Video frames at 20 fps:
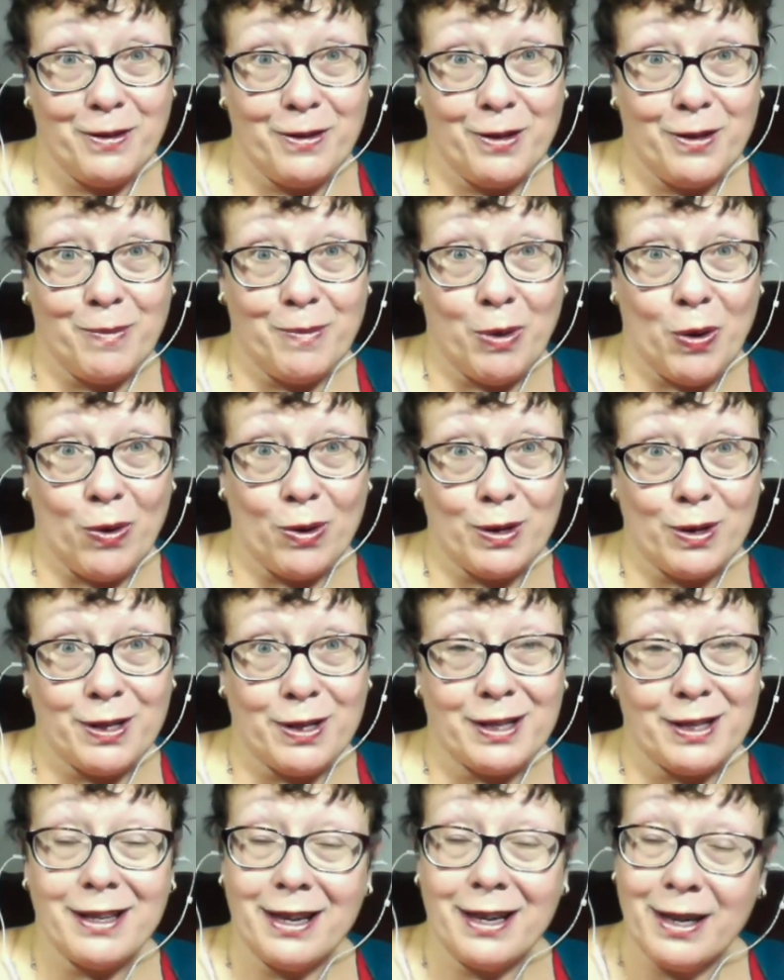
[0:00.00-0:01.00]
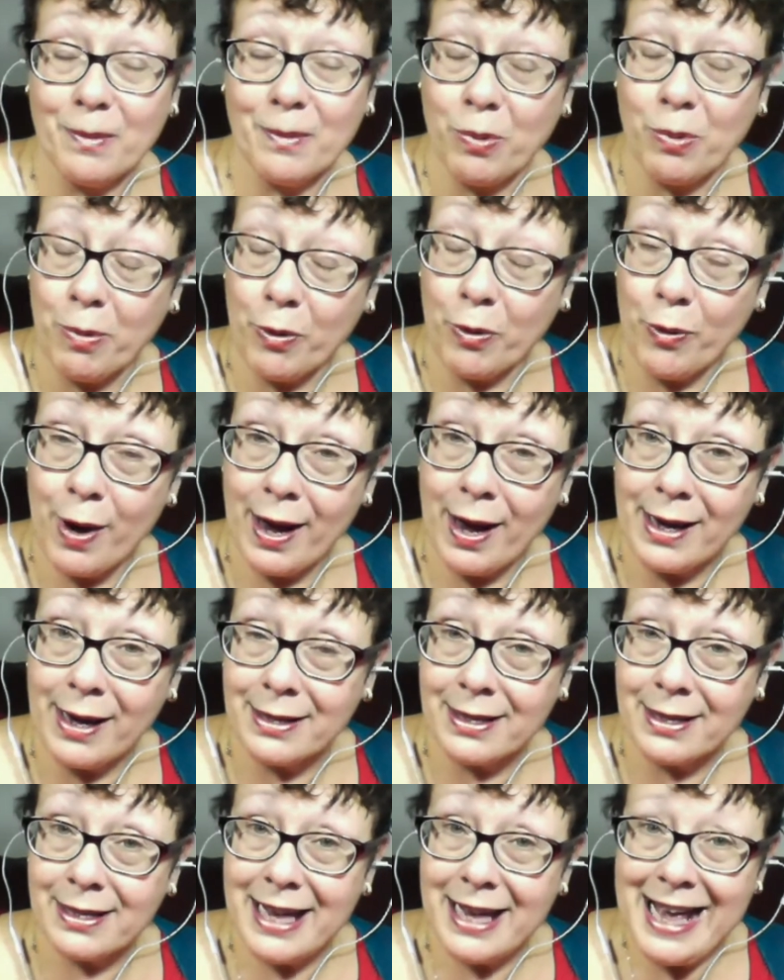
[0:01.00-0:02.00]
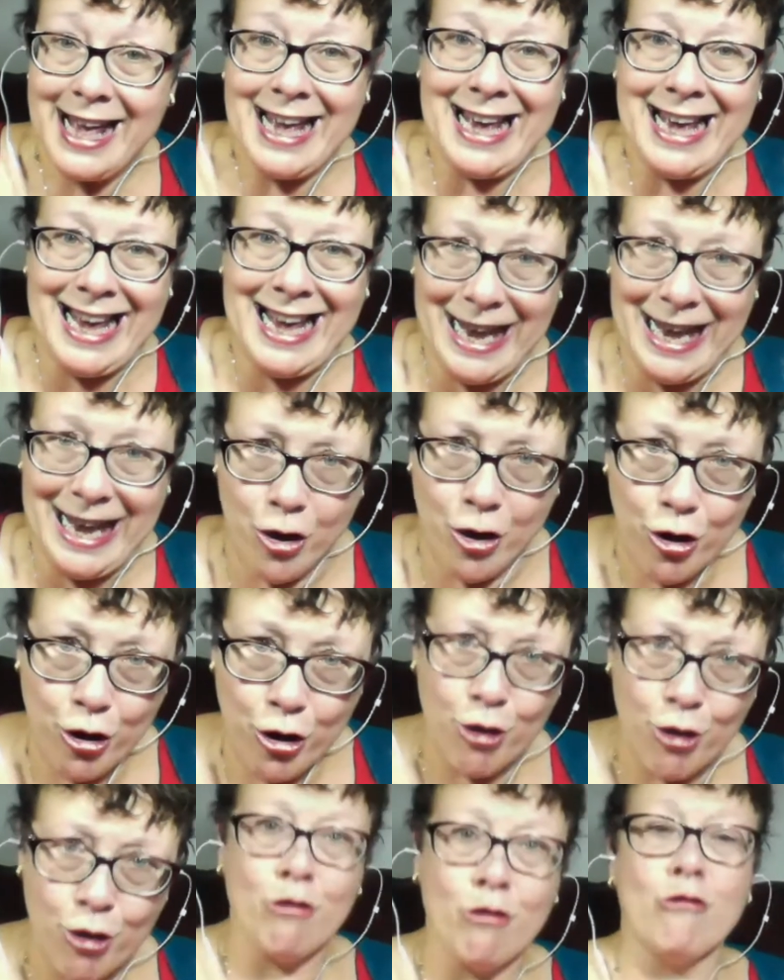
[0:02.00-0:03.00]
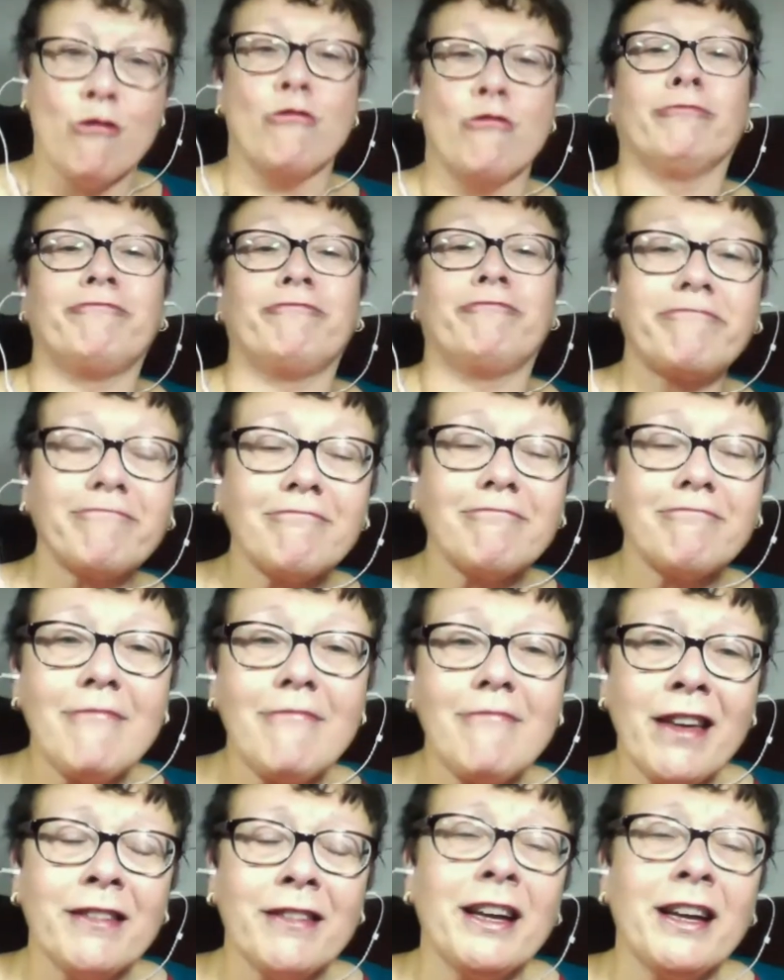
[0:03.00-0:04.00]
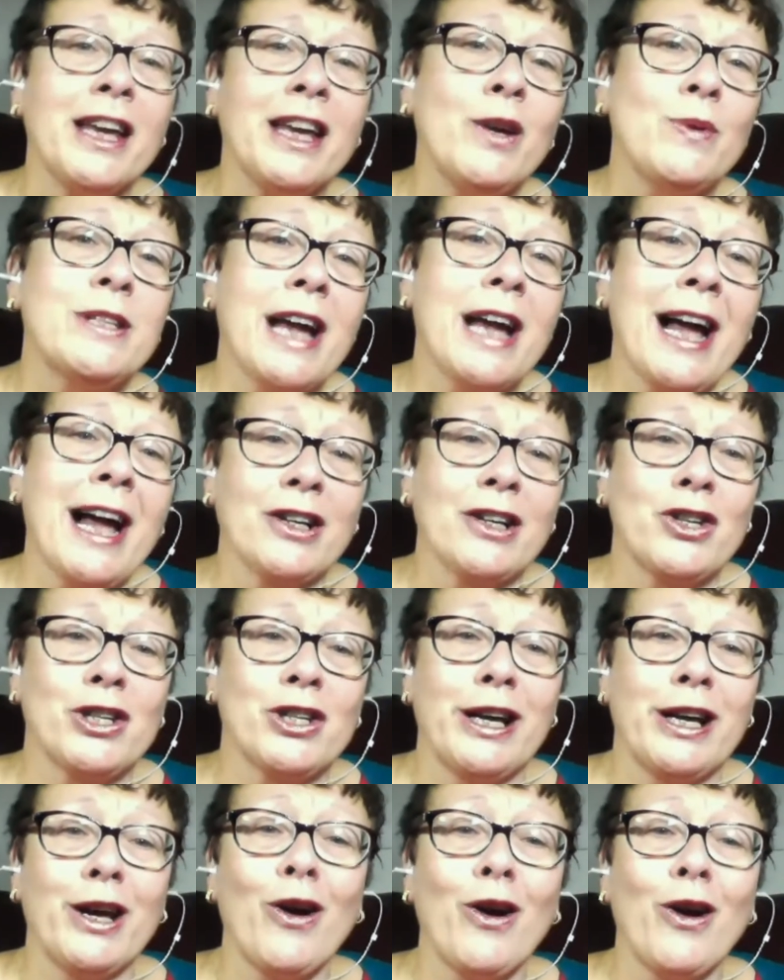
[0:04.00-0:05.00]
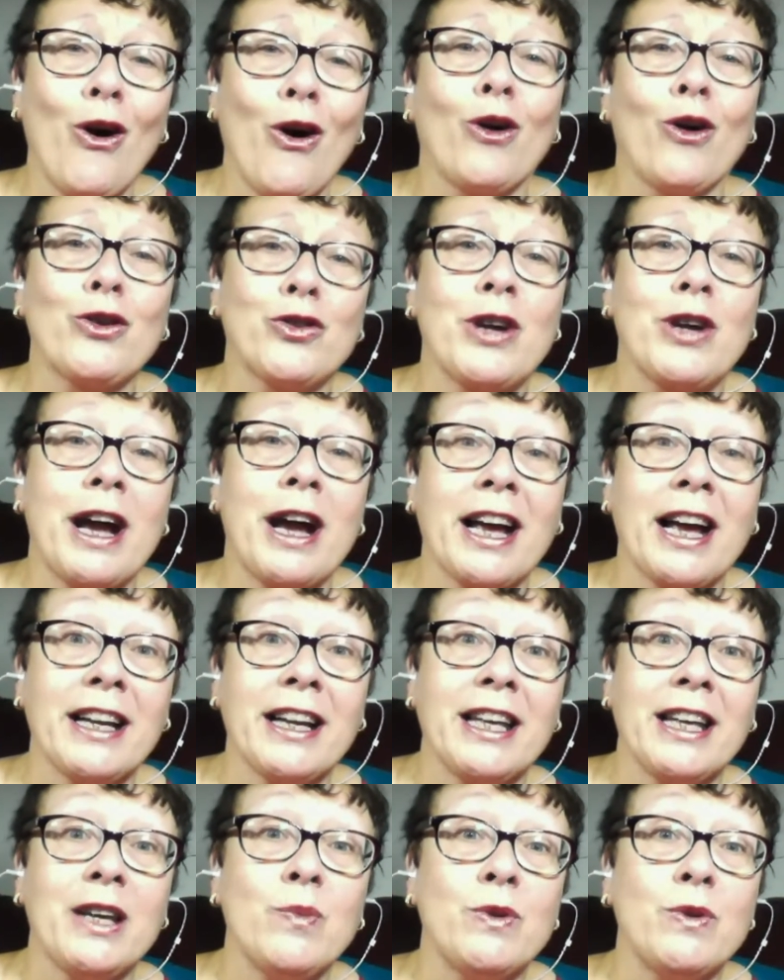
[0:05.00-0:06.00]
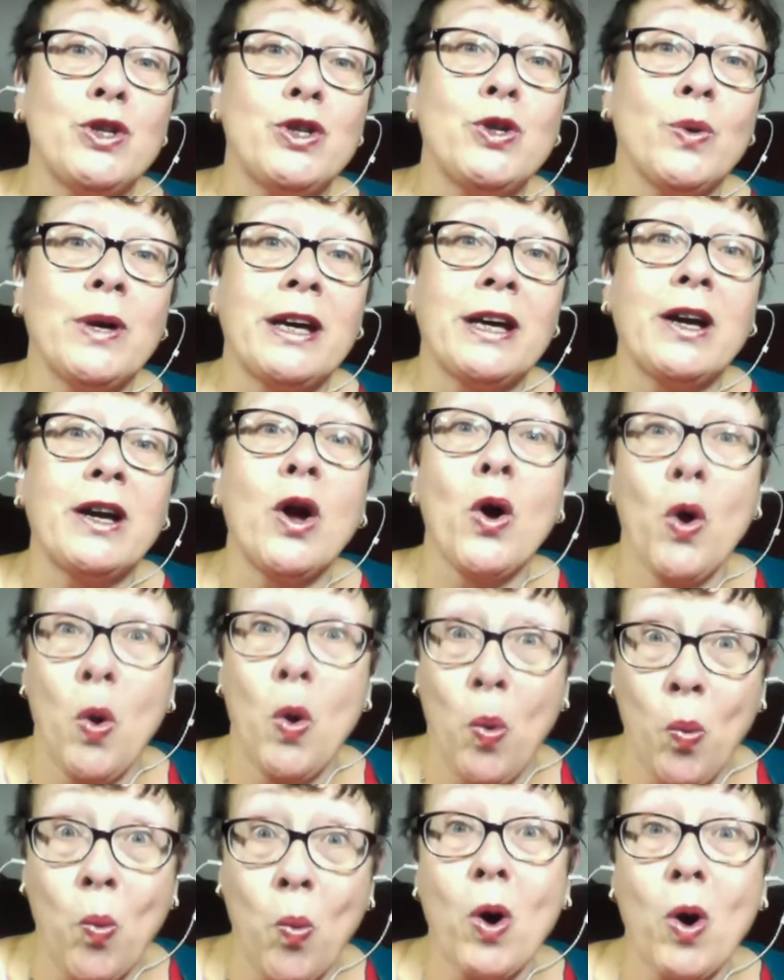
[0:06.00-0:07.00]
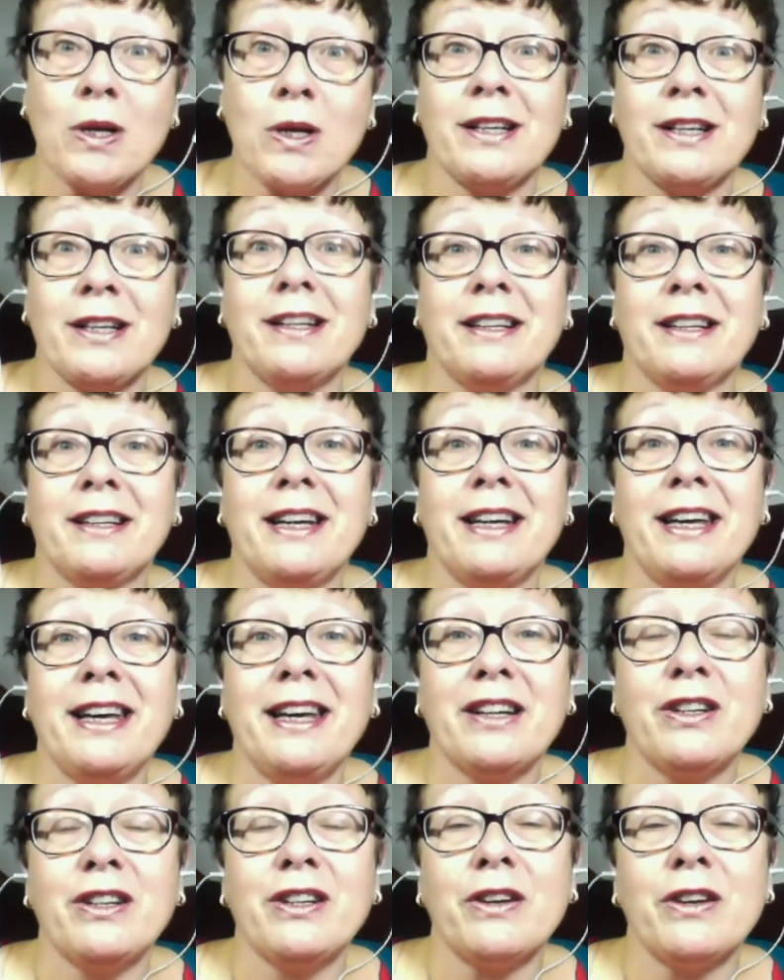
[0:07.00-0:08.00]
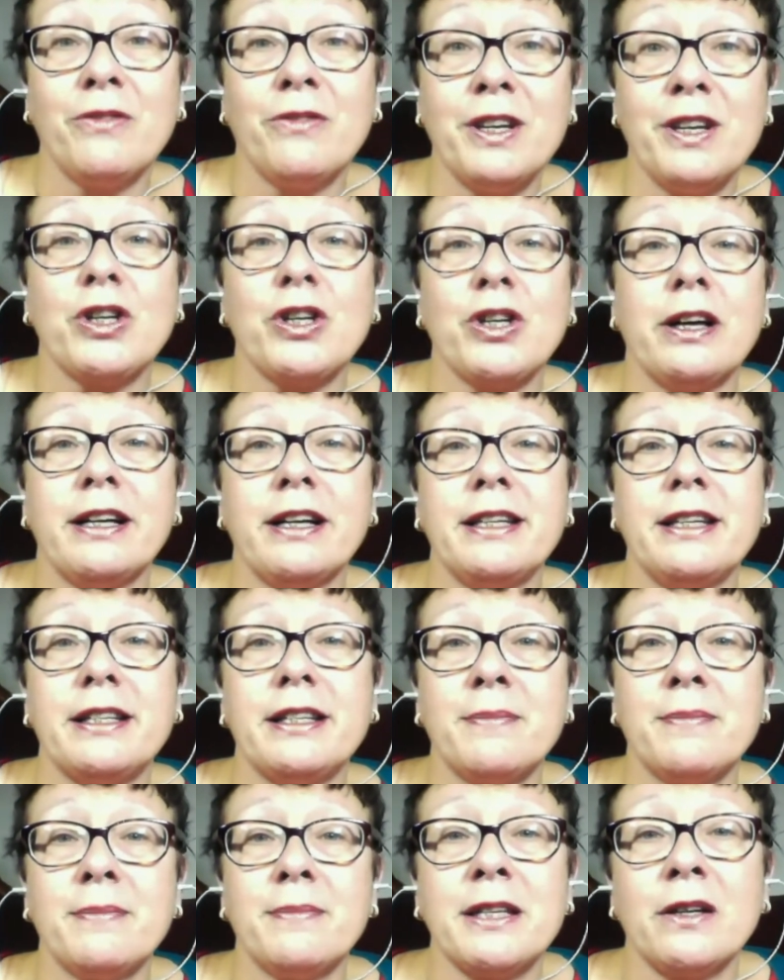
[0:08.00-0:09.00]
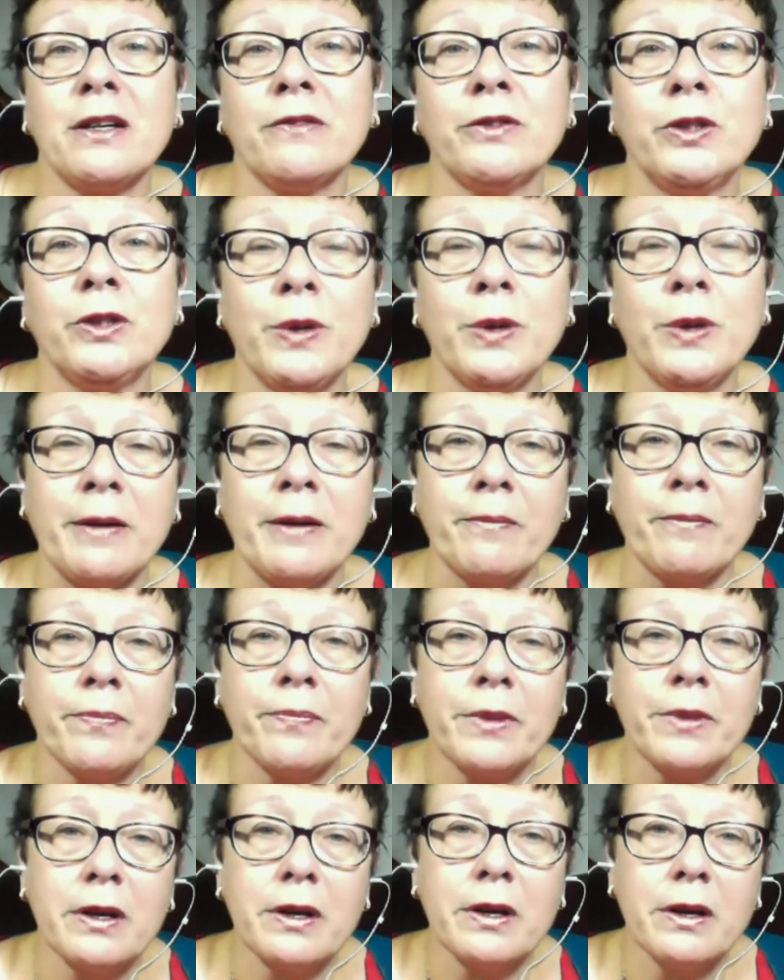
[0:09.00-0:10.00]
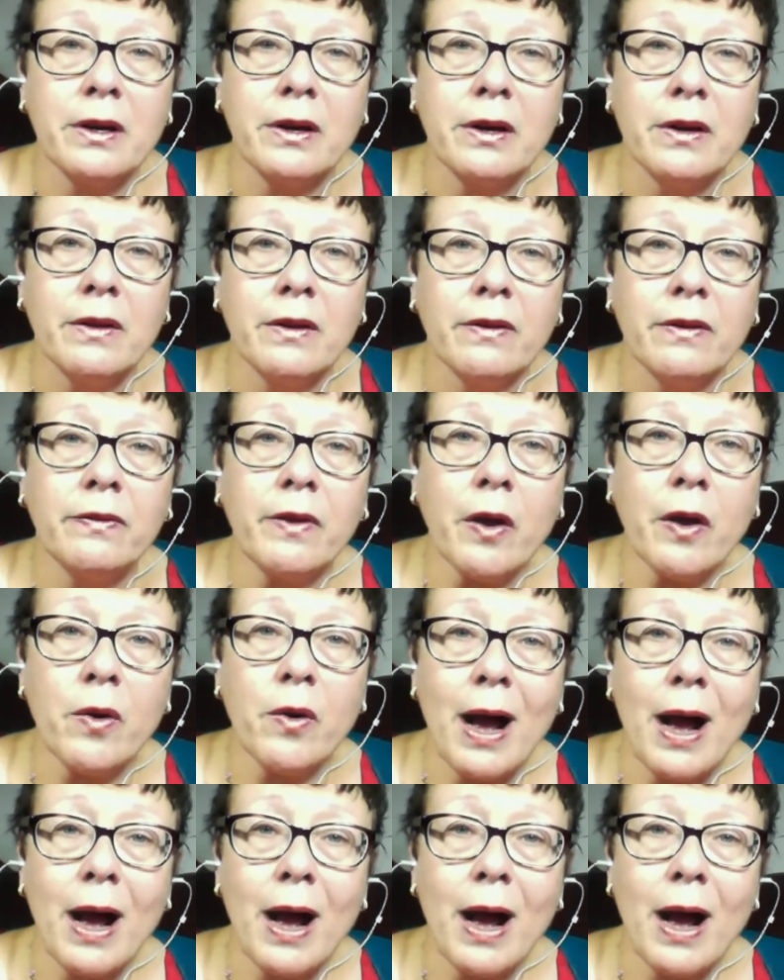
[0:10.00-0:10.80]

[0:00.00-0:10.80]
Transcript: the blocks in a proper race, he knew that he was actually on track and he was doing what he had visualized himself doing. So